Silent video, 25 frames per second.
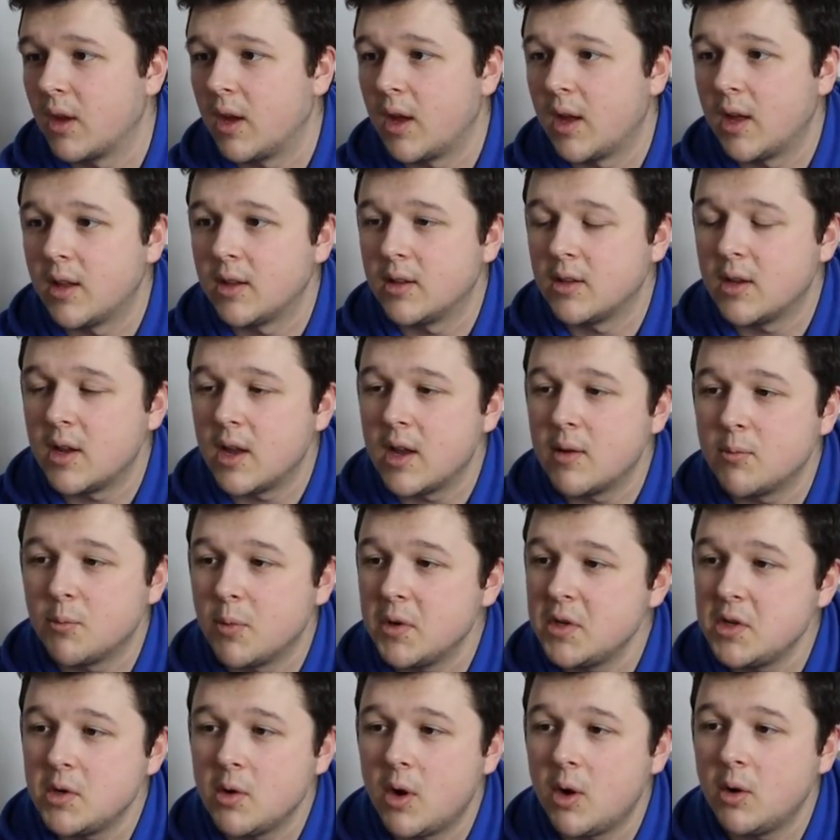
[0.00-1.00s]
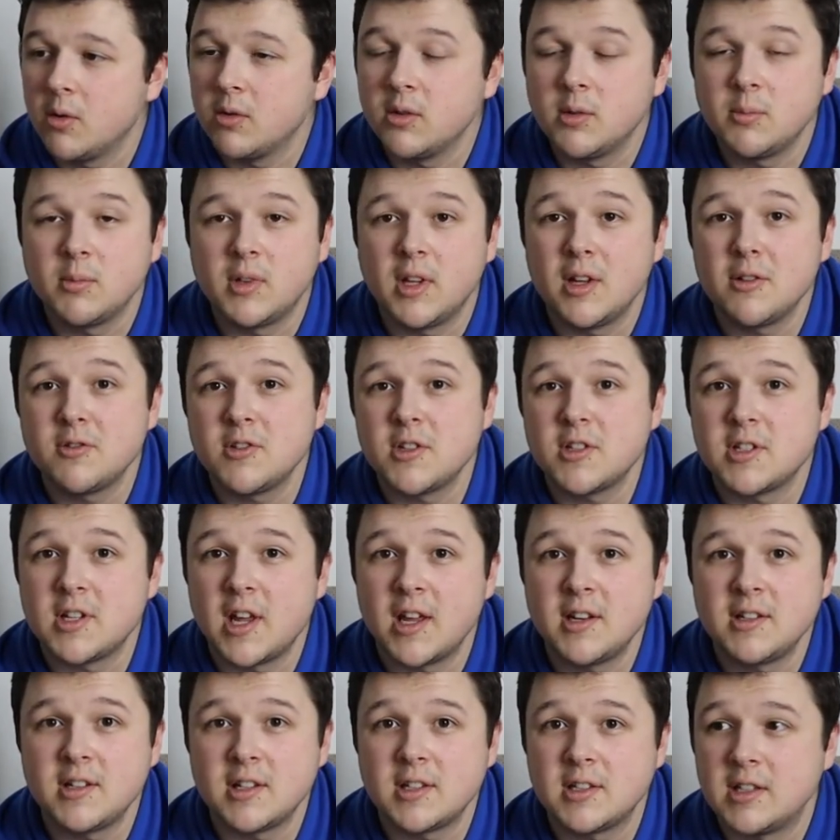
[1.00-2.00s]
When you hold them, they'll just
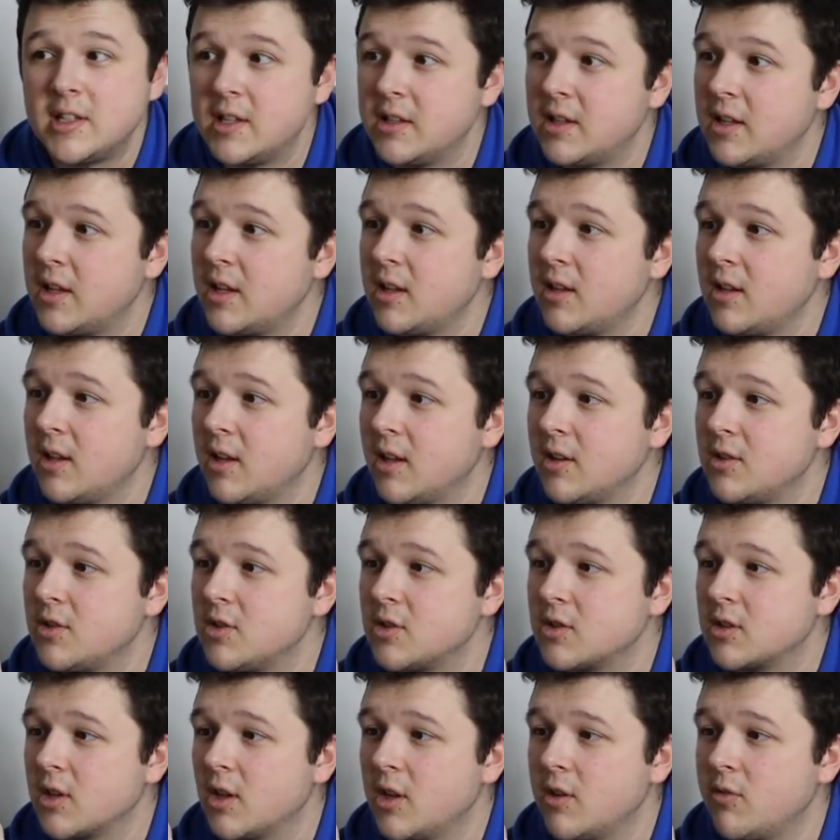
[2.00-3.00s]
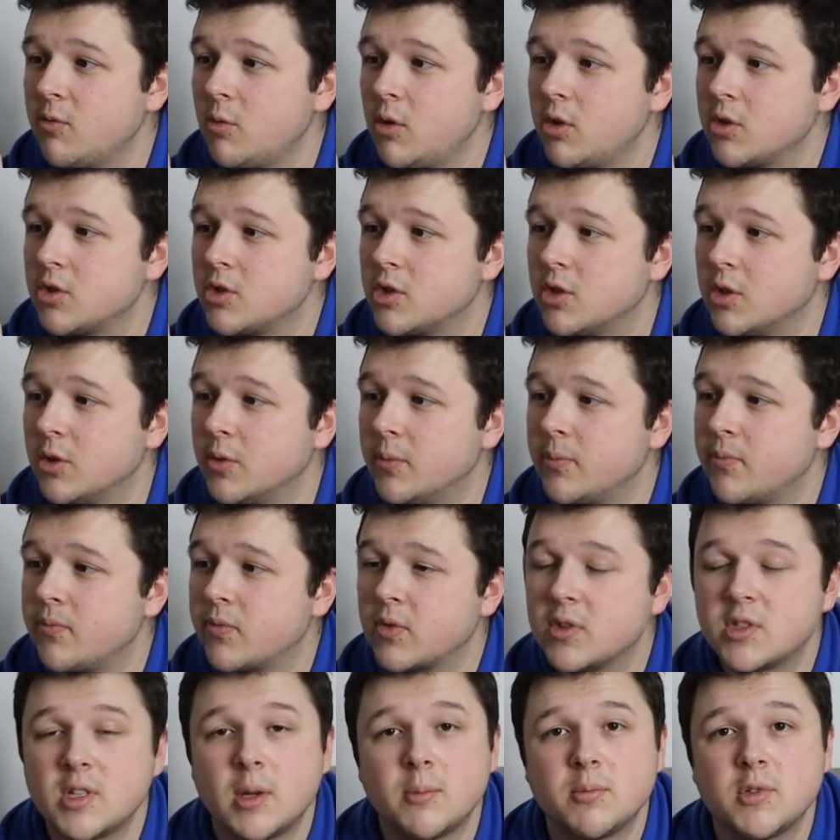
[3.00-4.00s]
tend to sit there and just kind of watch you.
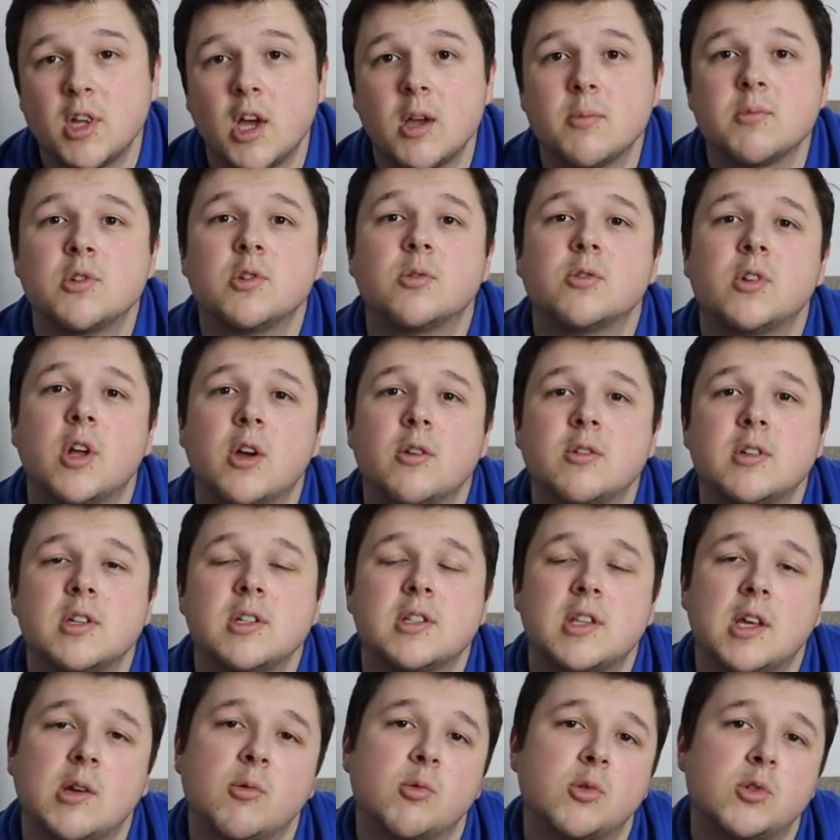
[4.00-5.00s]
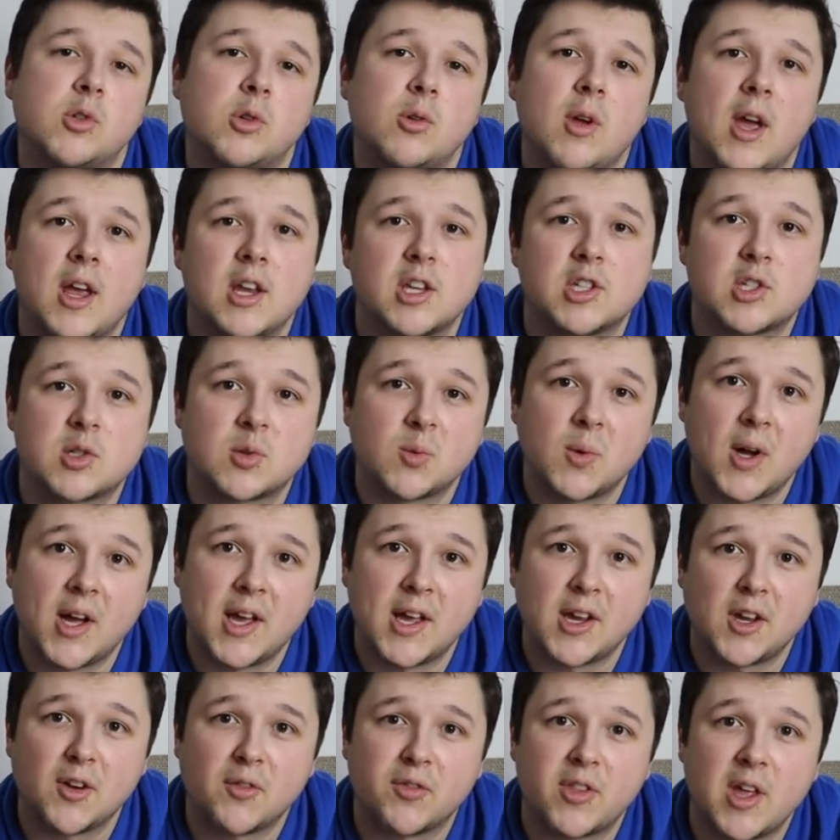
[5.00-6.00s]
Sometimes you'll notice they will do a
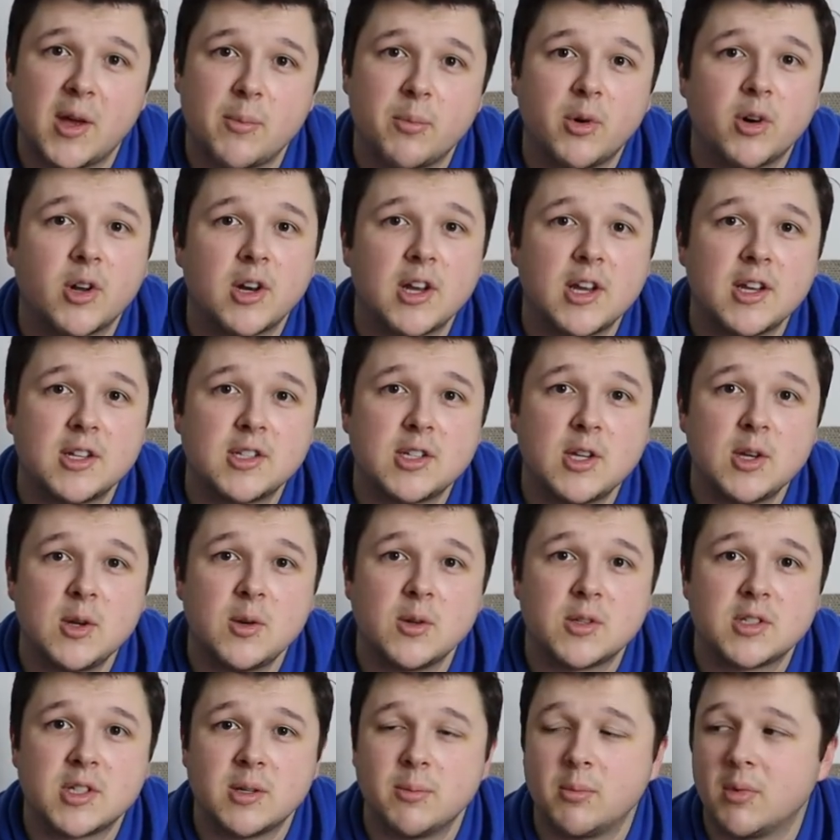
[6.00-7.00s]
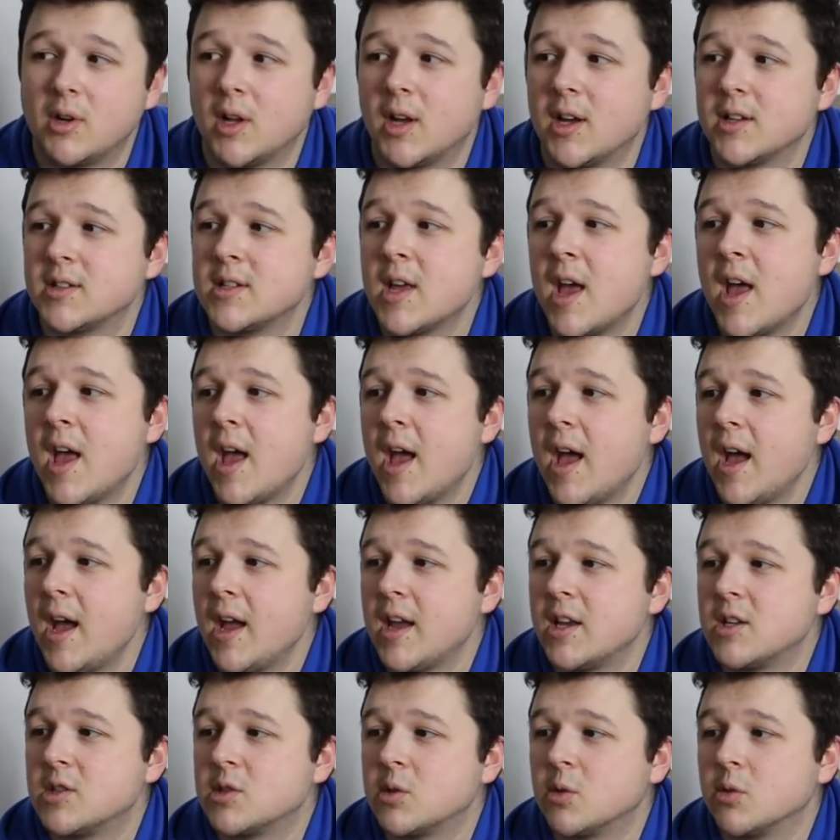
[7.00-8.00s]
swaying of their body to symbolize
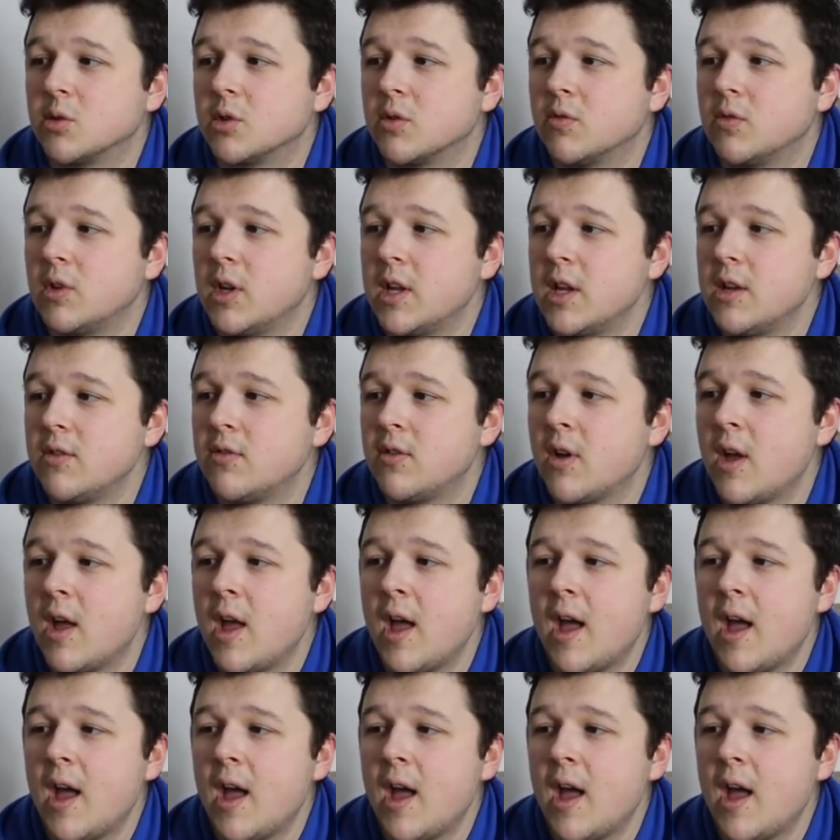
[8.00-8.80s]
a sort of leaf.